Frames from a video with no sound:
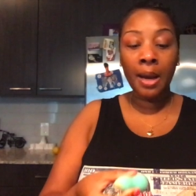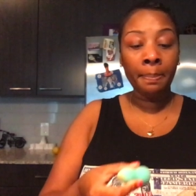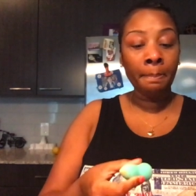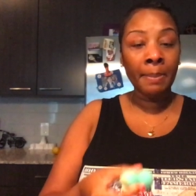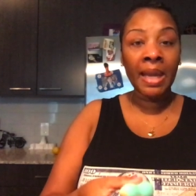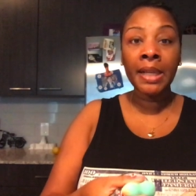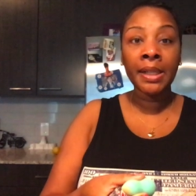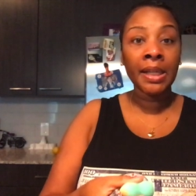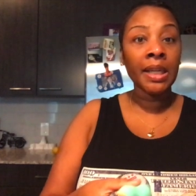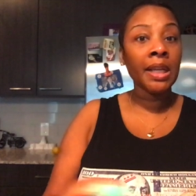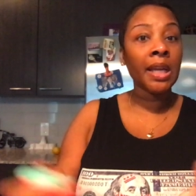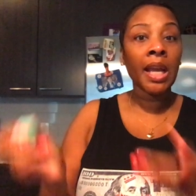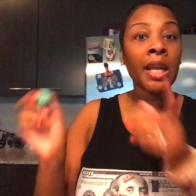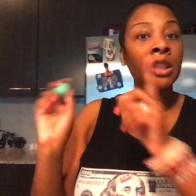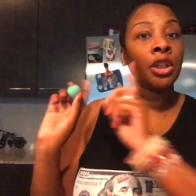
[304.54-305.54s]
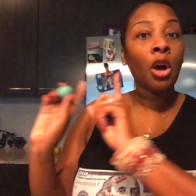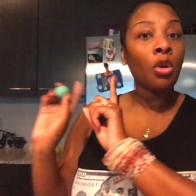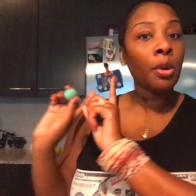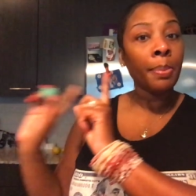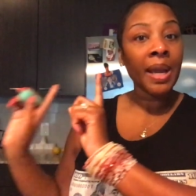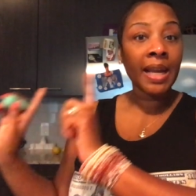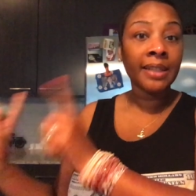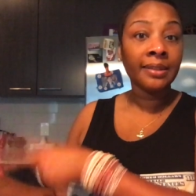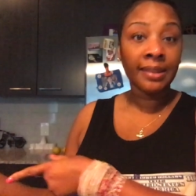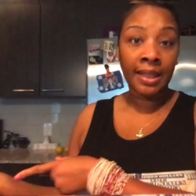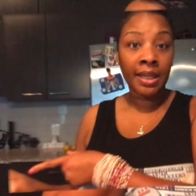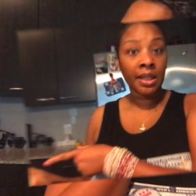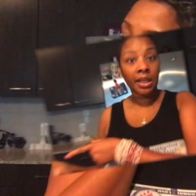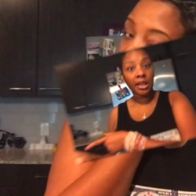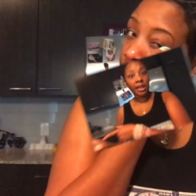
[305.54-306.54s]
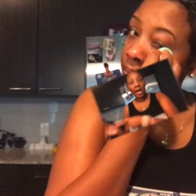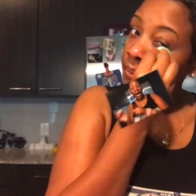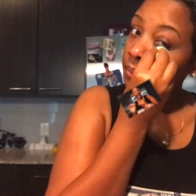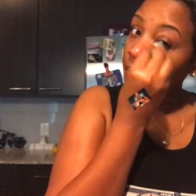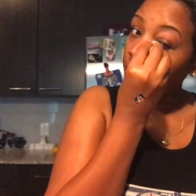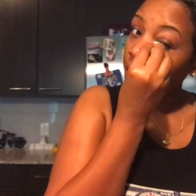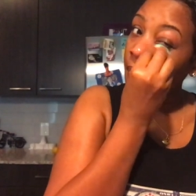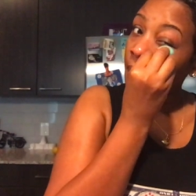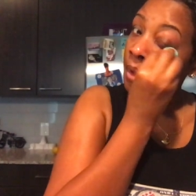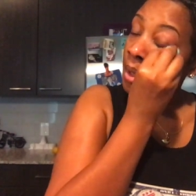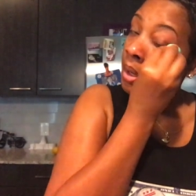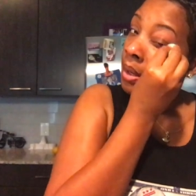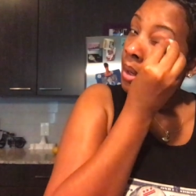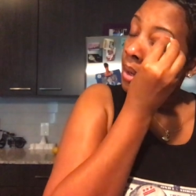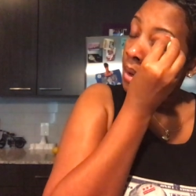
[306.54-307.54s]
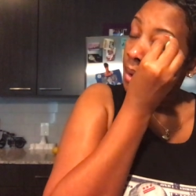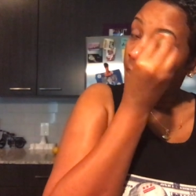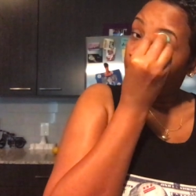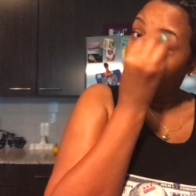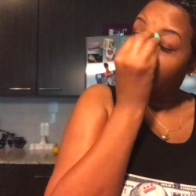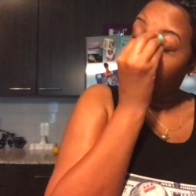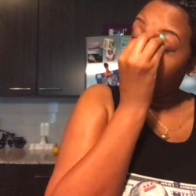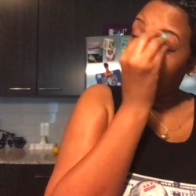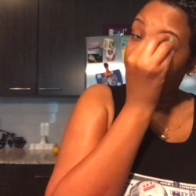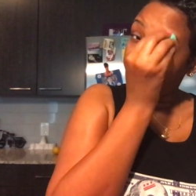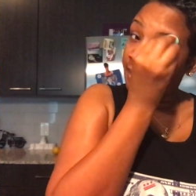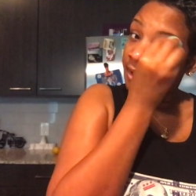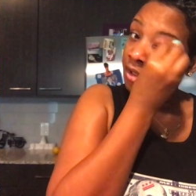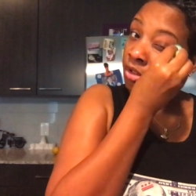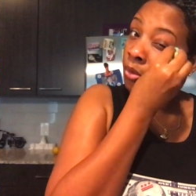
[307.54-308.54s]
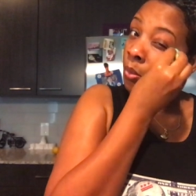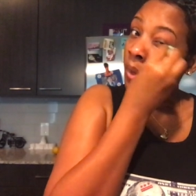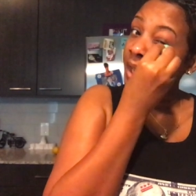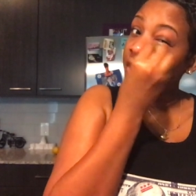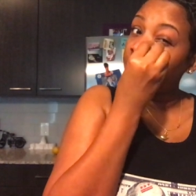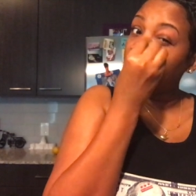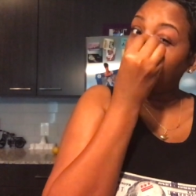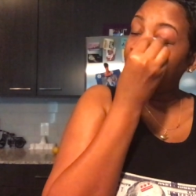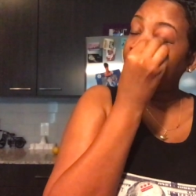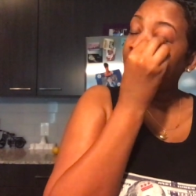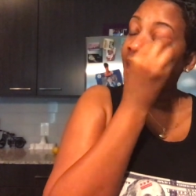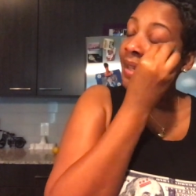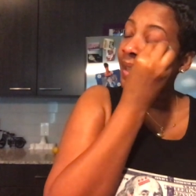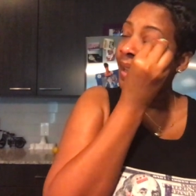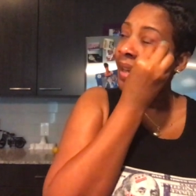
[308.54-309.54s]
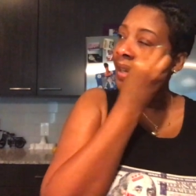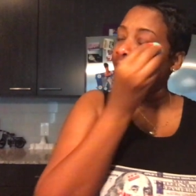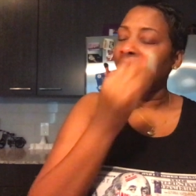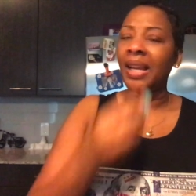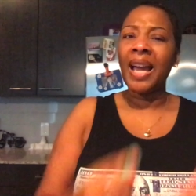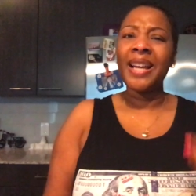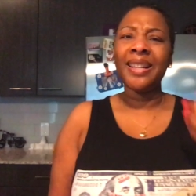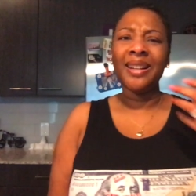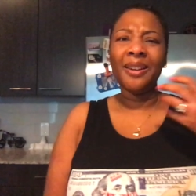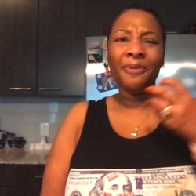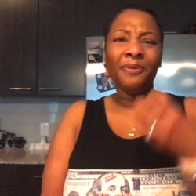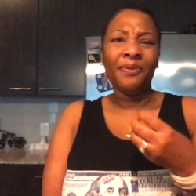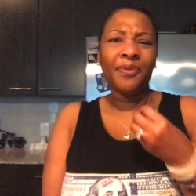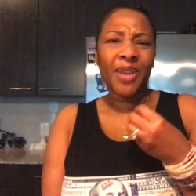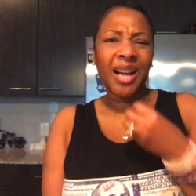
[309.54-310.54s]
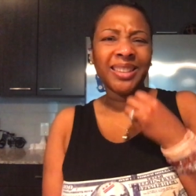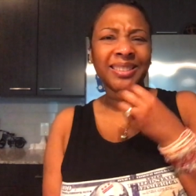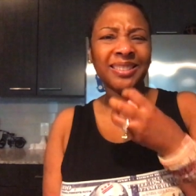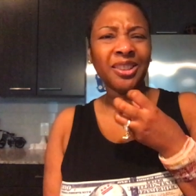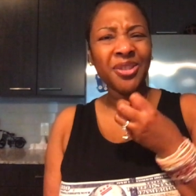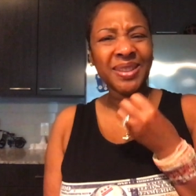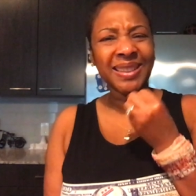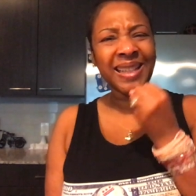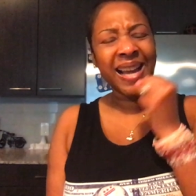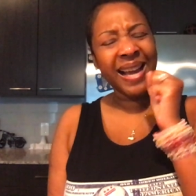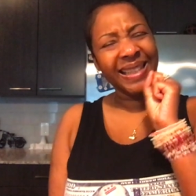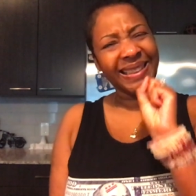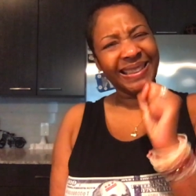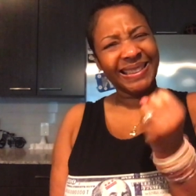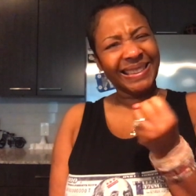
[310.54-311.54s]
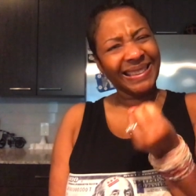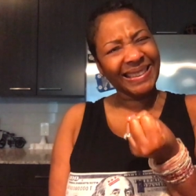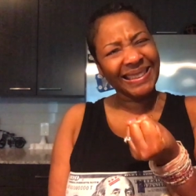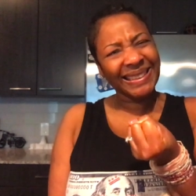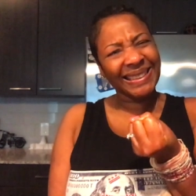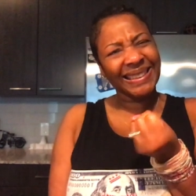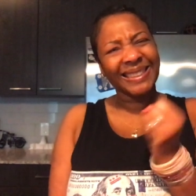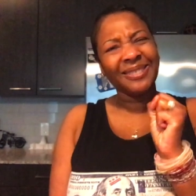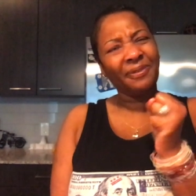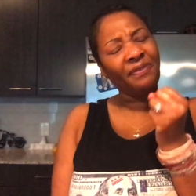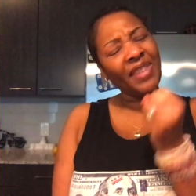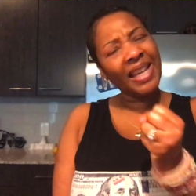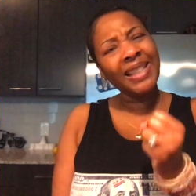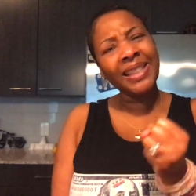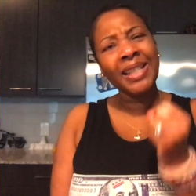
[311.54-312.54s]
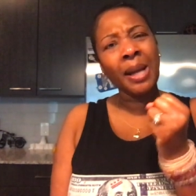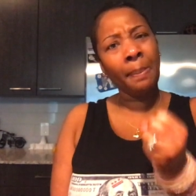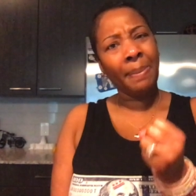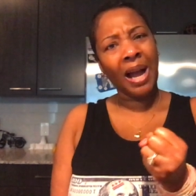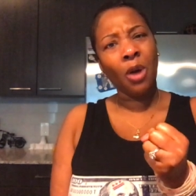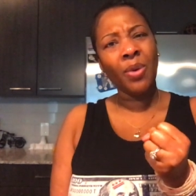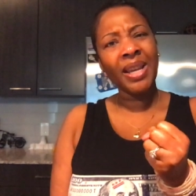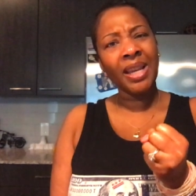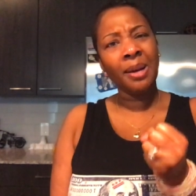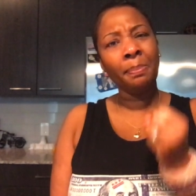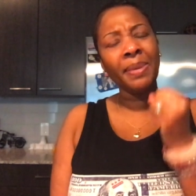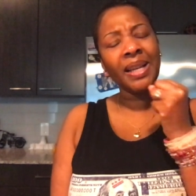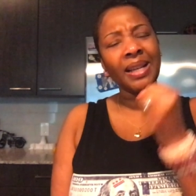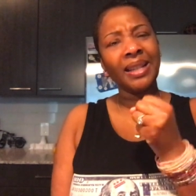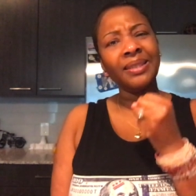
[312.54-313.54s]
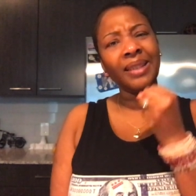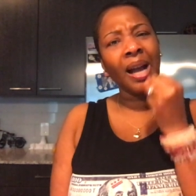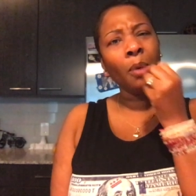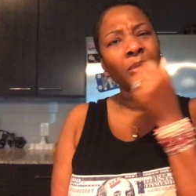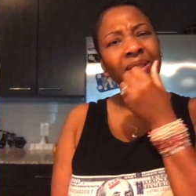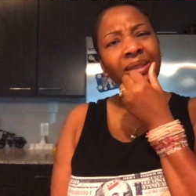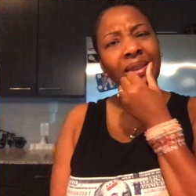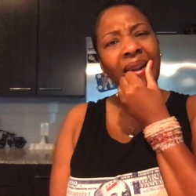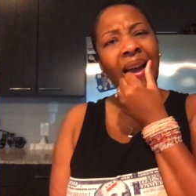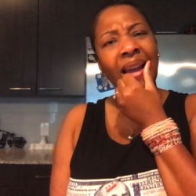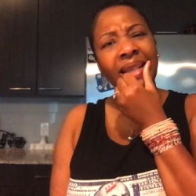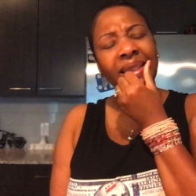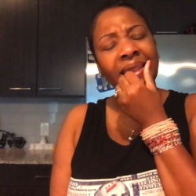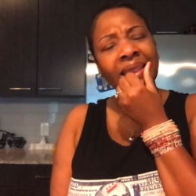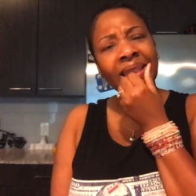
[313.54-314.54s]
up Mindy and go to bed Cindy. I don't. But in that situation, I got kind of like a a certain kind of feeling about him because I was like,